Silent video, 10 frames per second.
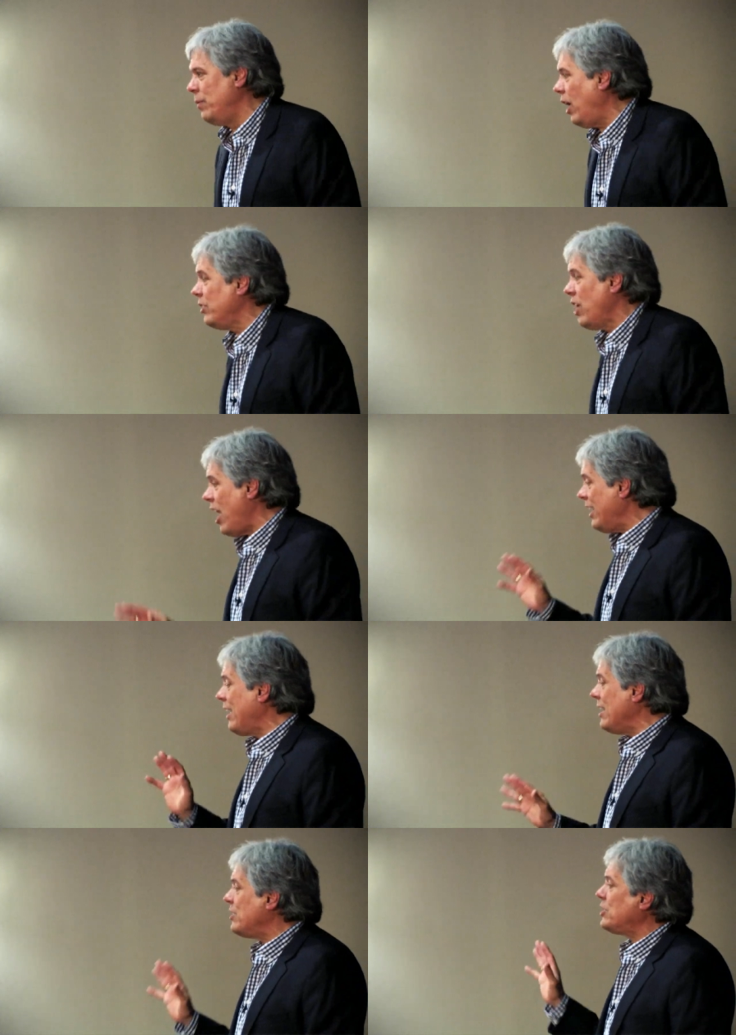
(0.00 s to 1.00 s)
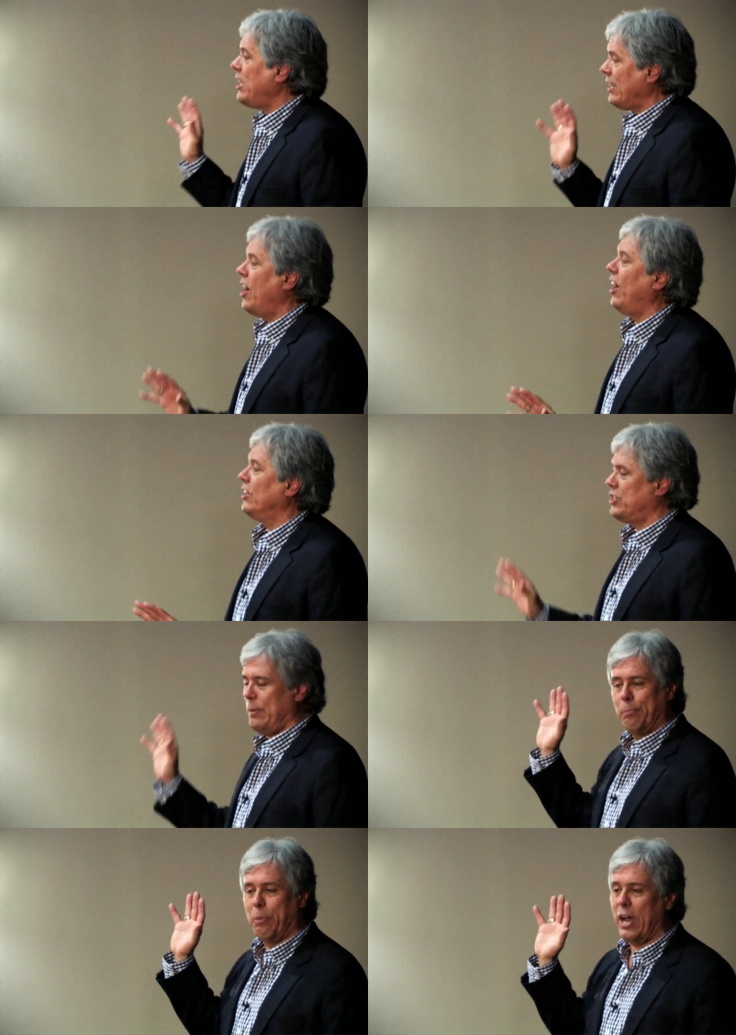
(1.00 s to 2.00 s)
not against
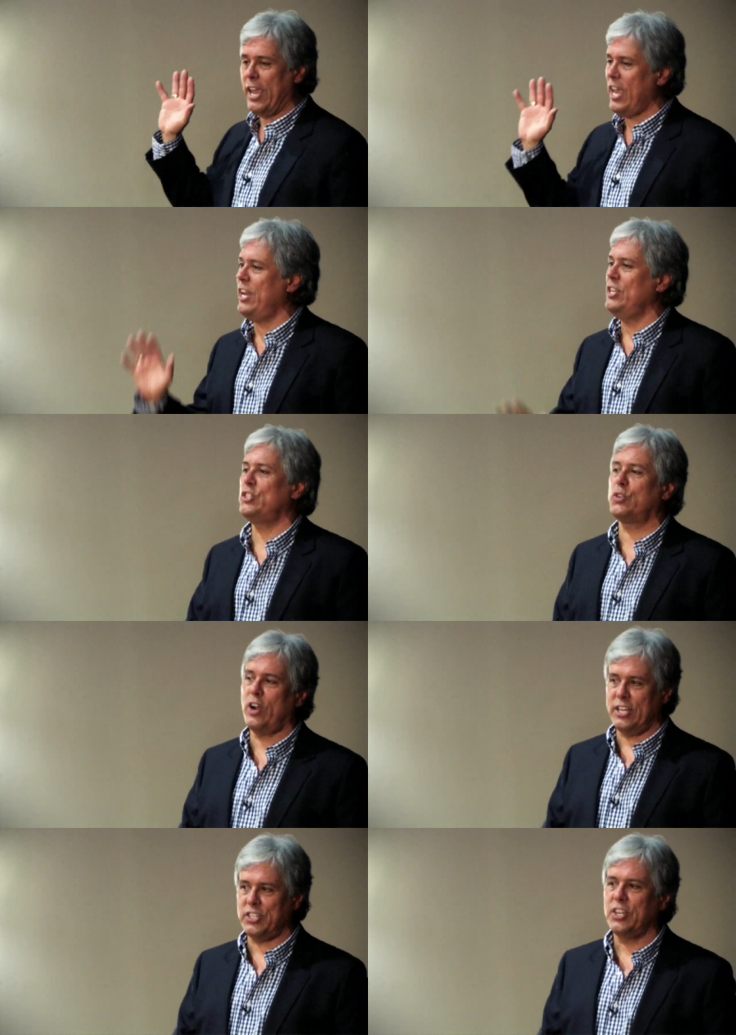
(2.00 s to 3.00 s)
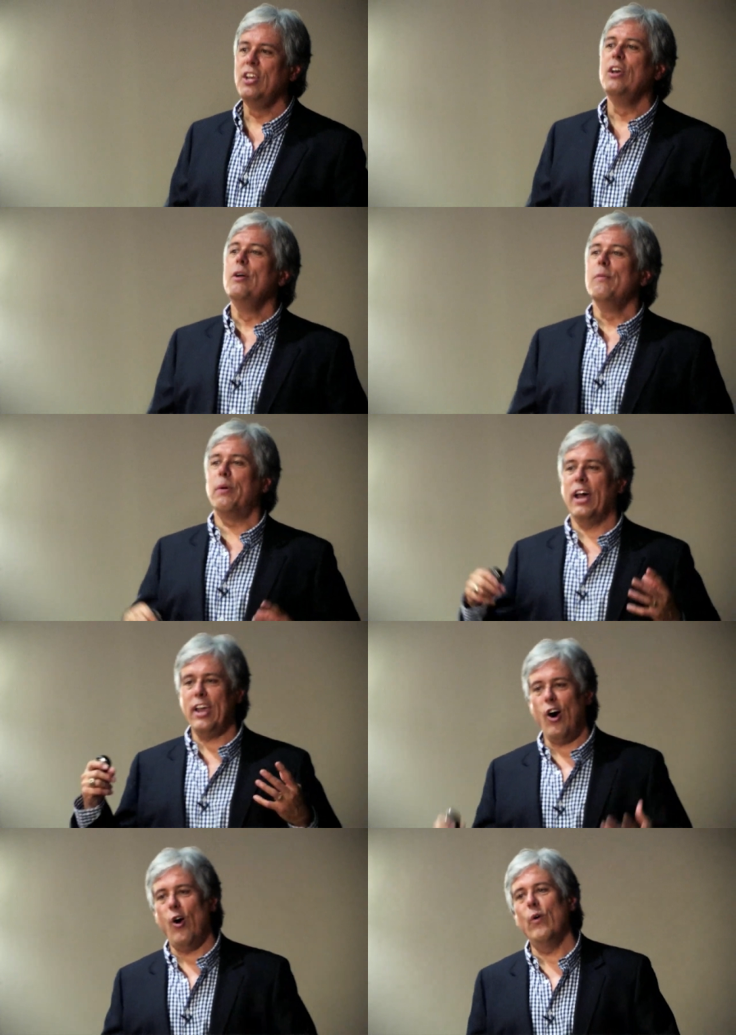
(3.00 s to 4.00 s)
technology by any stretch, but
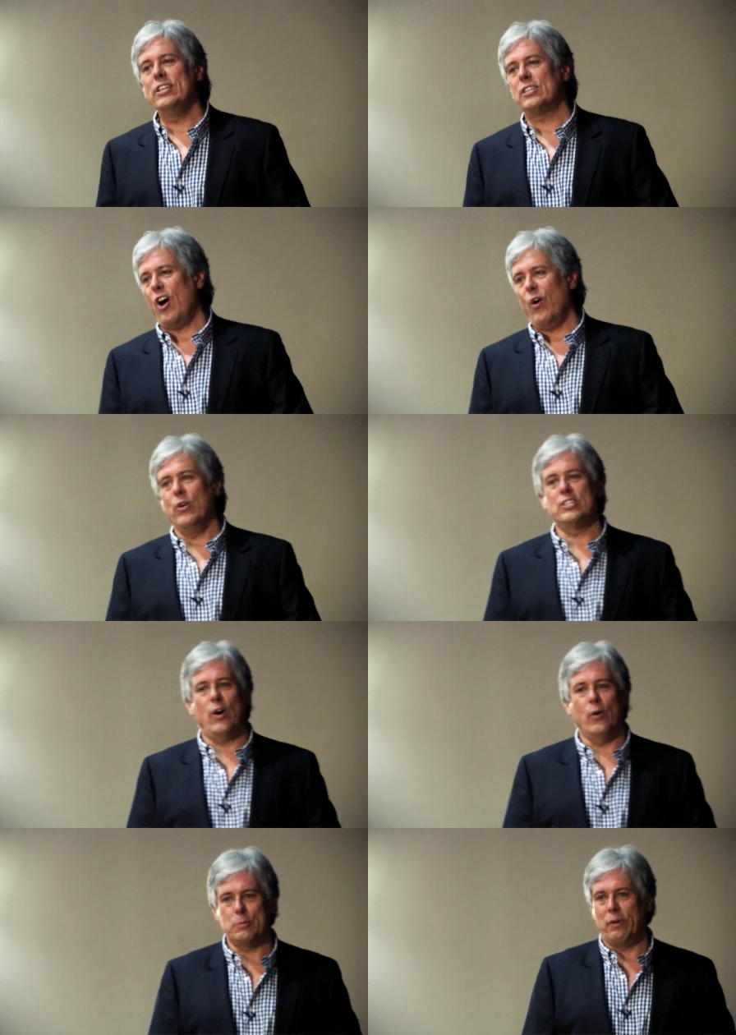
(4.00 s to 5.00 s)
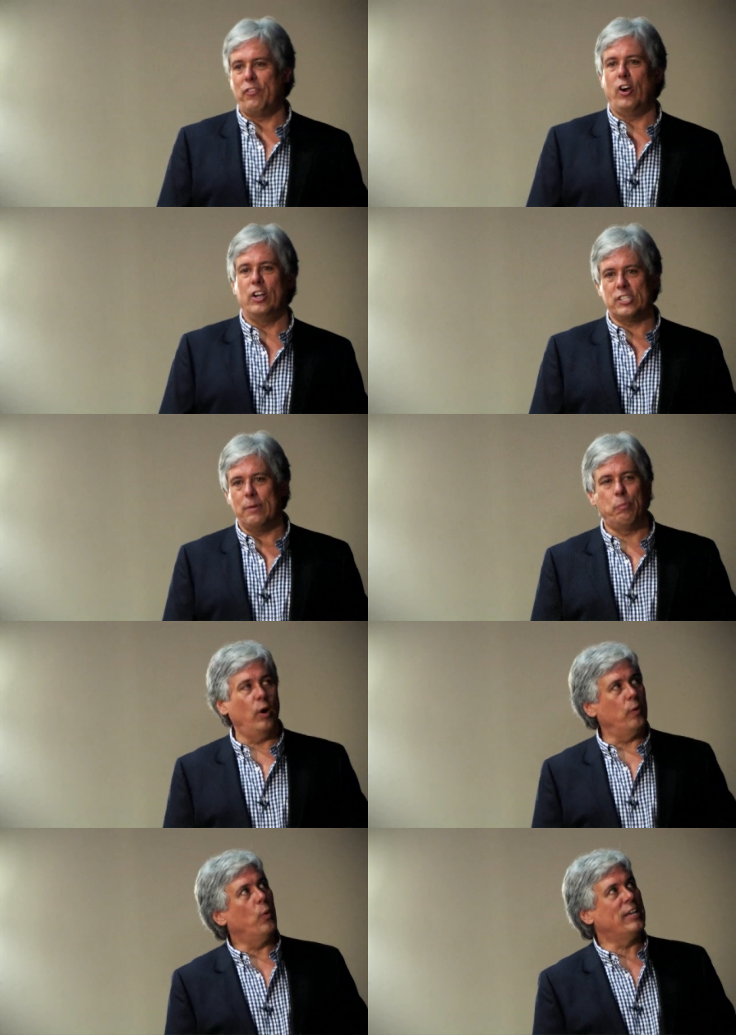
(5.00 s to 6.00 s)
I always prefer at some
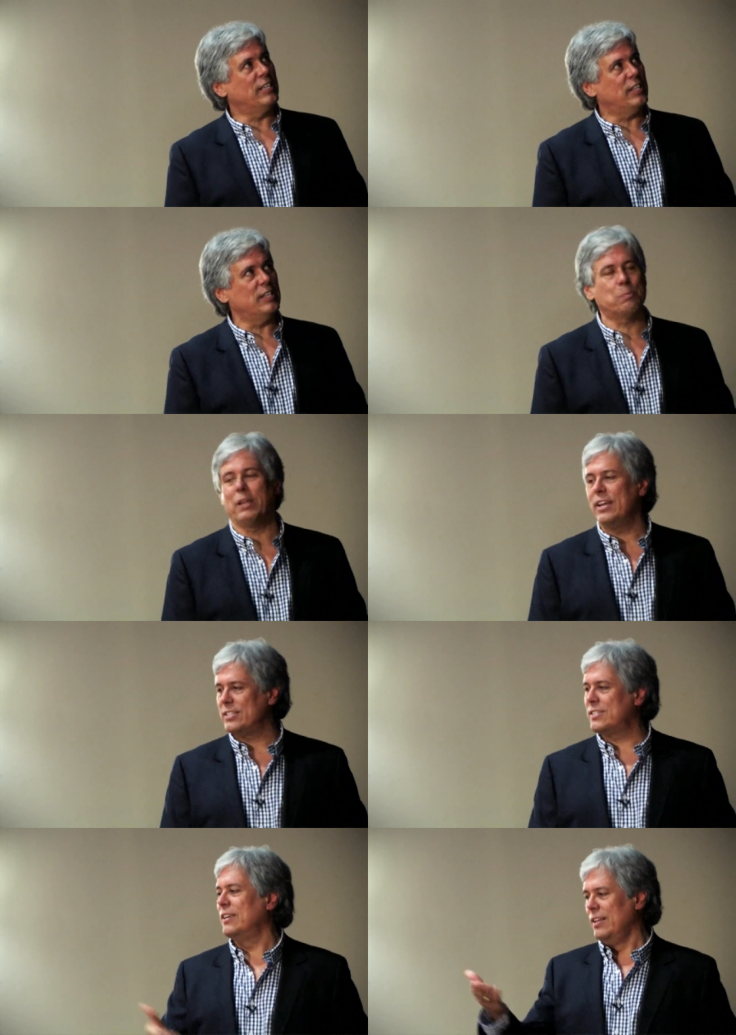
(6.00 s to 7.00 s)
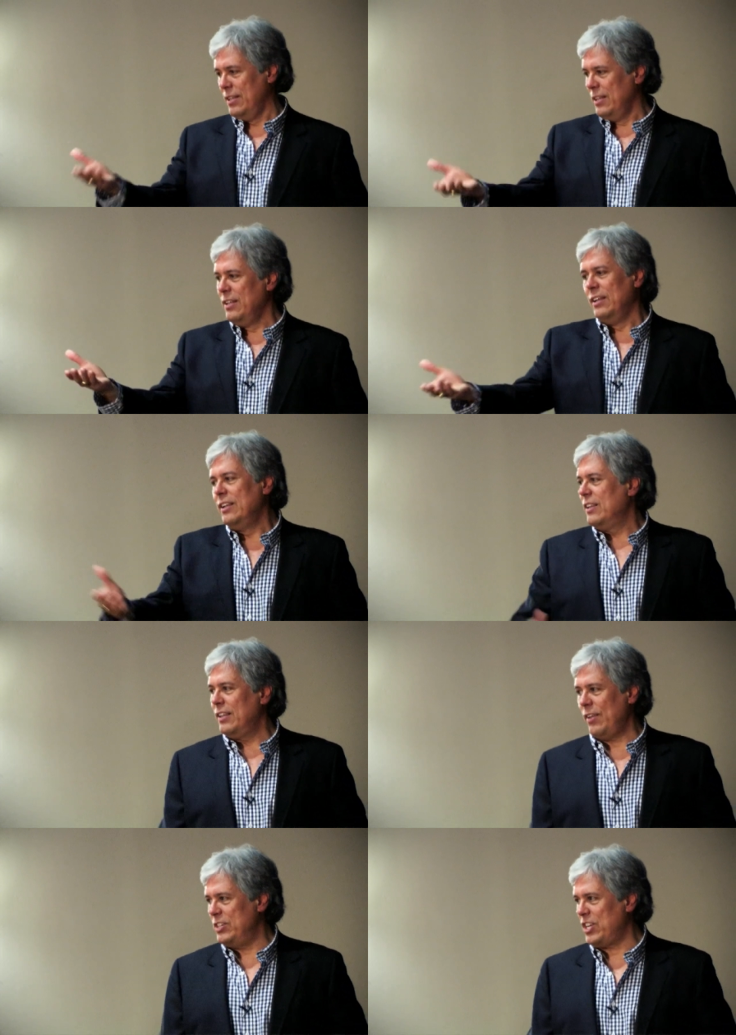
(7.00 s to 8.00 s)
point when we get to this place,
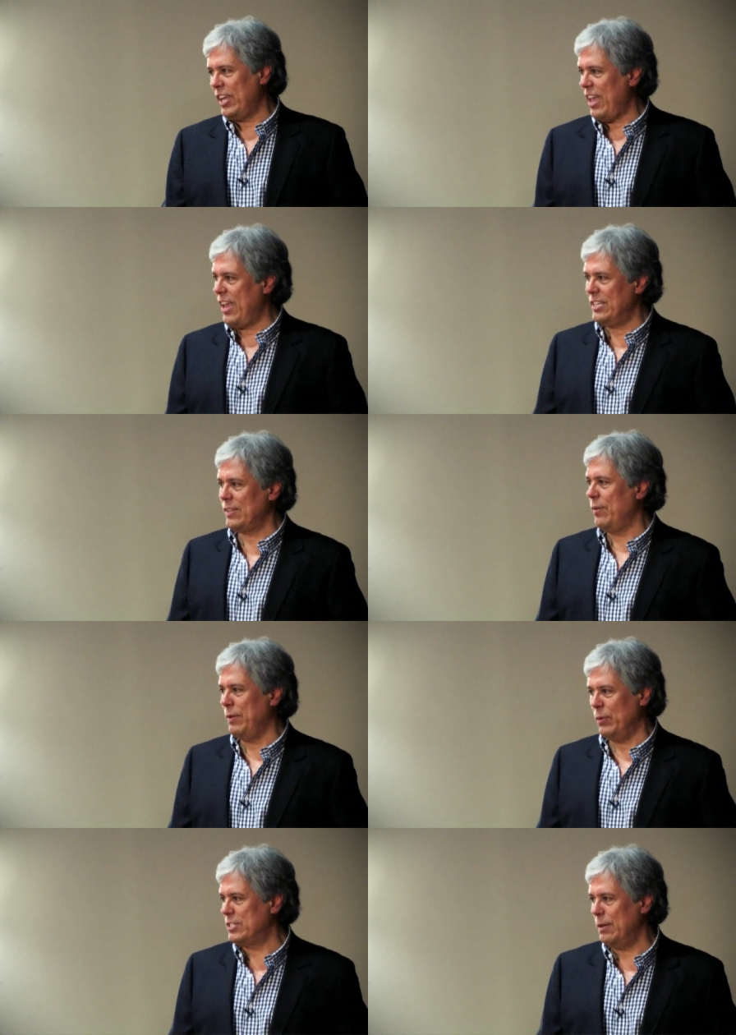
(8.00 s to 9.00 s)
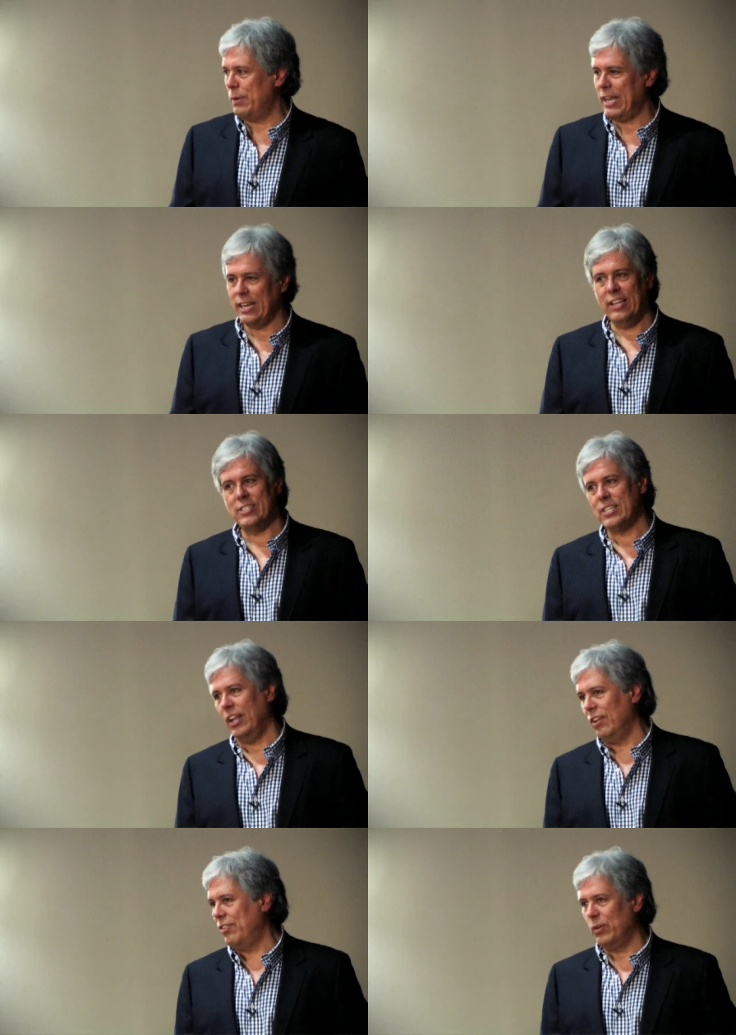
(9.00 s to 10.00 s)
let me shake hands, let me meet with somebody, at least
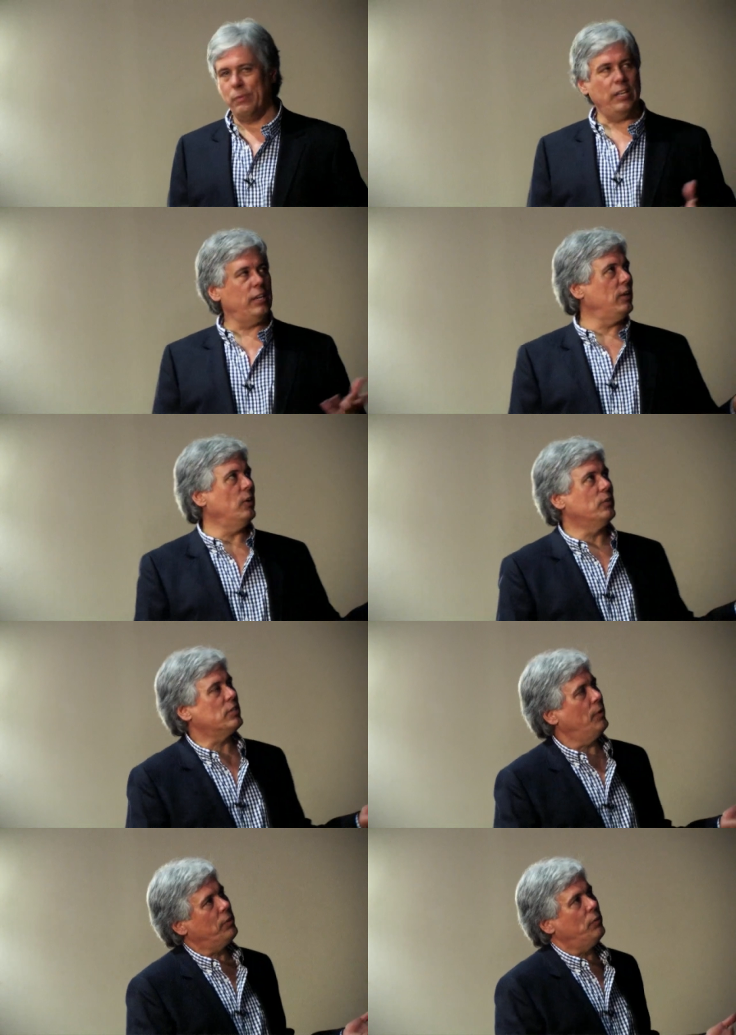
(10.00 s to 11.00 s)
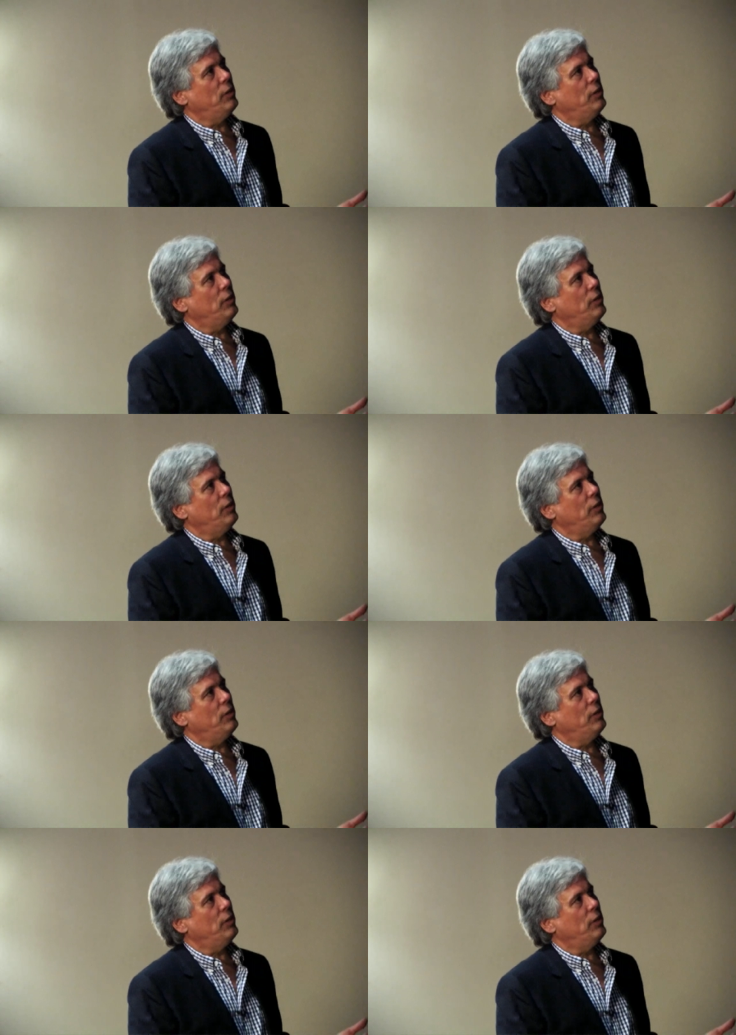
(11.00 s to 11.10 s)
telephone me, something,